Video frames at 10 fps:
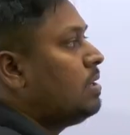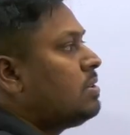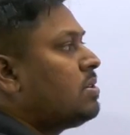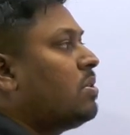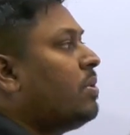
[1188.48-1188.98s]

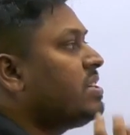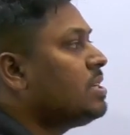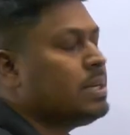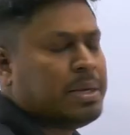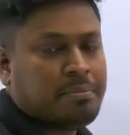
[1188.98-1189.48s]
So
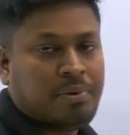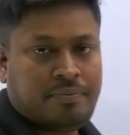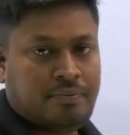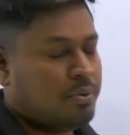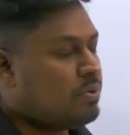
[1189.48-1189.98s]
question number
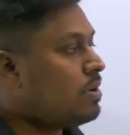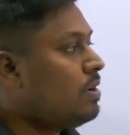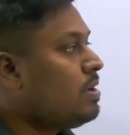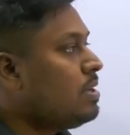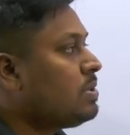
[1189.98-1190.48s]
4.
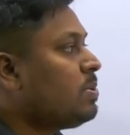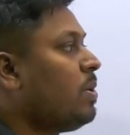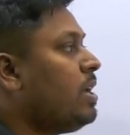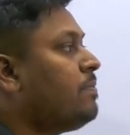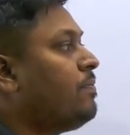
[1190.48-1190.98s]

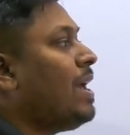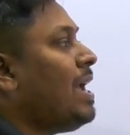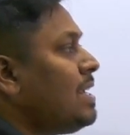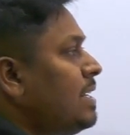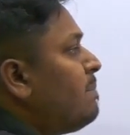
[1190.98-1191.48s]
So if
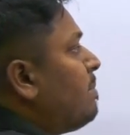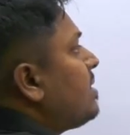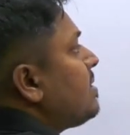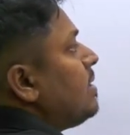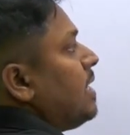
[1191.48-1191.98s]

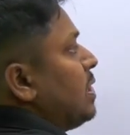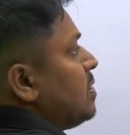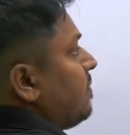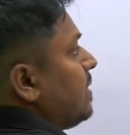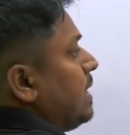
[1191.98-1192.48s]
80%
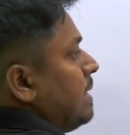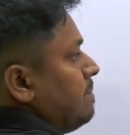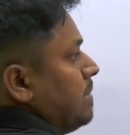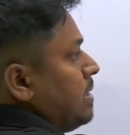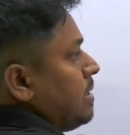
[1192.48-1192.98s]
of the
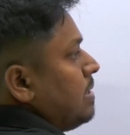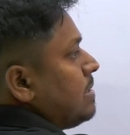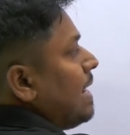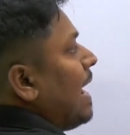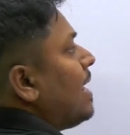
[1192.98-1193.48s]
number
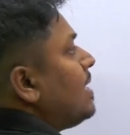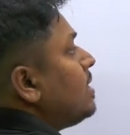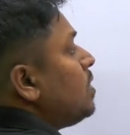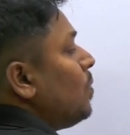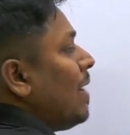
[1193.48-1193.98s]
is
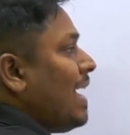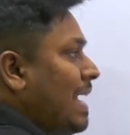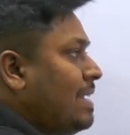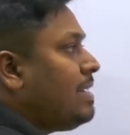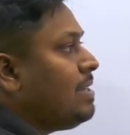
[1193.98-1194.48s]
added to
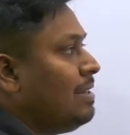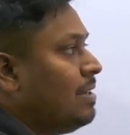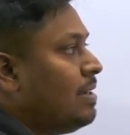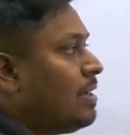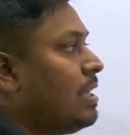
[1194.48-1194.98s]
80,
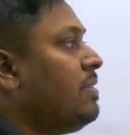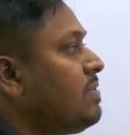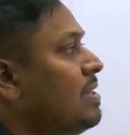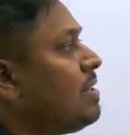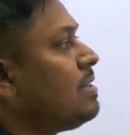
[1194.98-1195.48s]

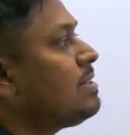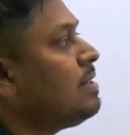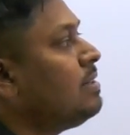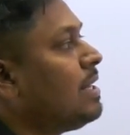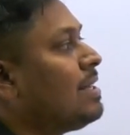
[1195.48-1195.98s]
gives the
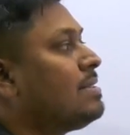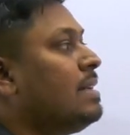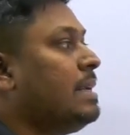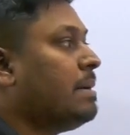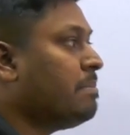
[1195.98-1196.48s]
result as
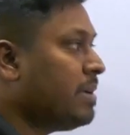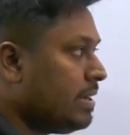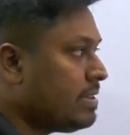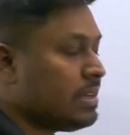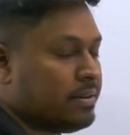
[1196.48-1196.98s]
the number
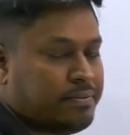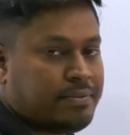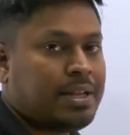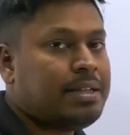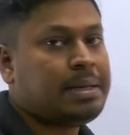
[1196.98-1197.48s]
itself,
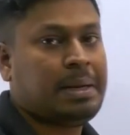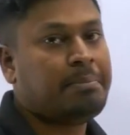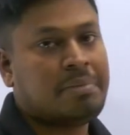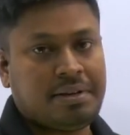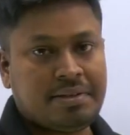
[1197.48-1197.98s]
then the
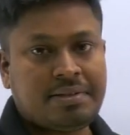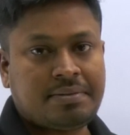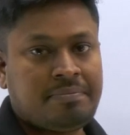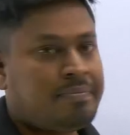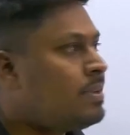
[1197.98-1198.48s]
number
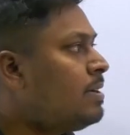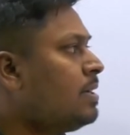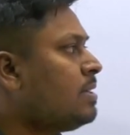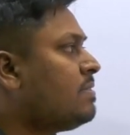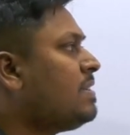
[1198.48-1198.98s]
is.
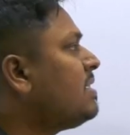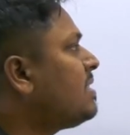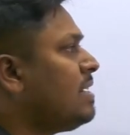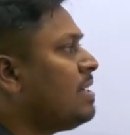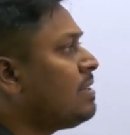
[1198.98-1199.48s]
So just
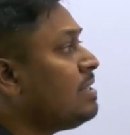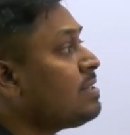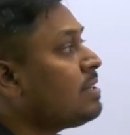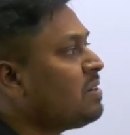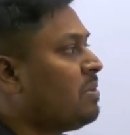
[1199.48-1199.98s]
listen here,
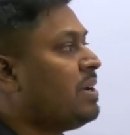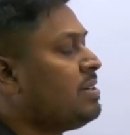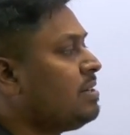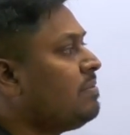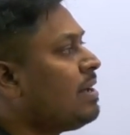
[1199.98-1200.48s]
these are the
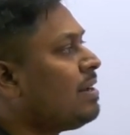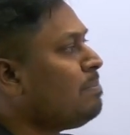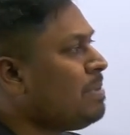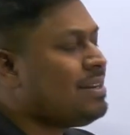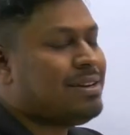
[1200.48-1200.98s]
questions where
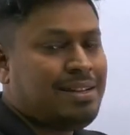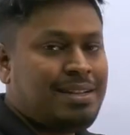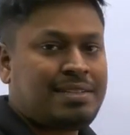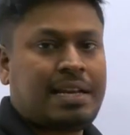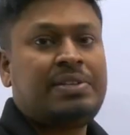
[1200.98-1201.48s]
repeatedly,
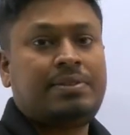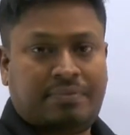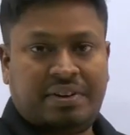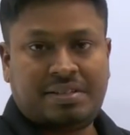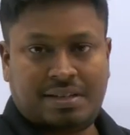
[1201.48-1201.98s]
these kinds of
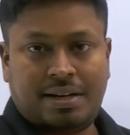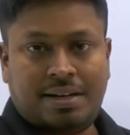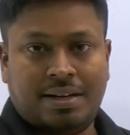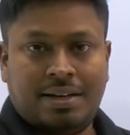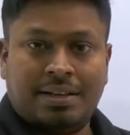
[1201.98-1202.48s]
questions, right?